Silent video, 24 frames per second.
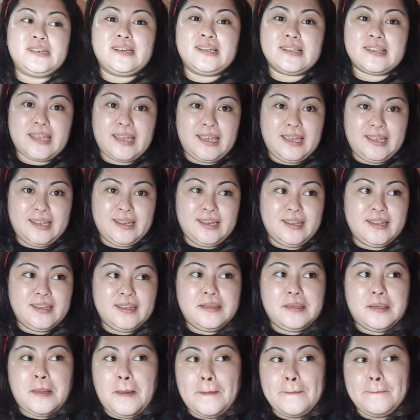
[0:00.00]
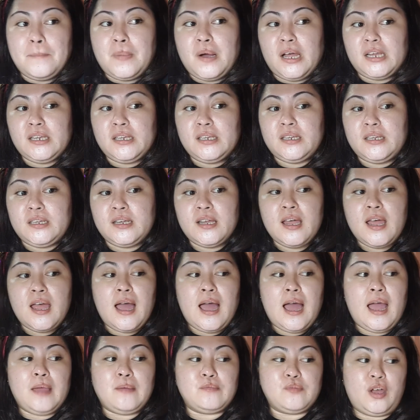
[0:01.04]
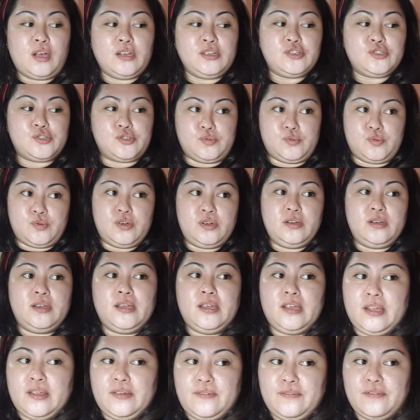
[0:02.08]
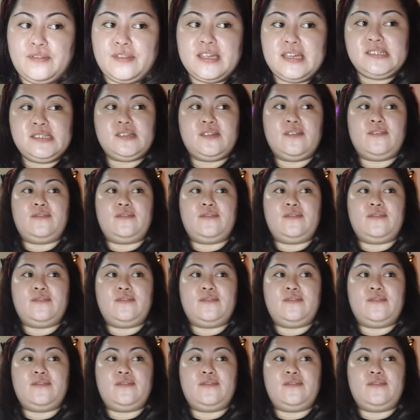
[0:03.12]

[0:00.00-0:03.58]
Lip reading: Glade, but I'm not sure if this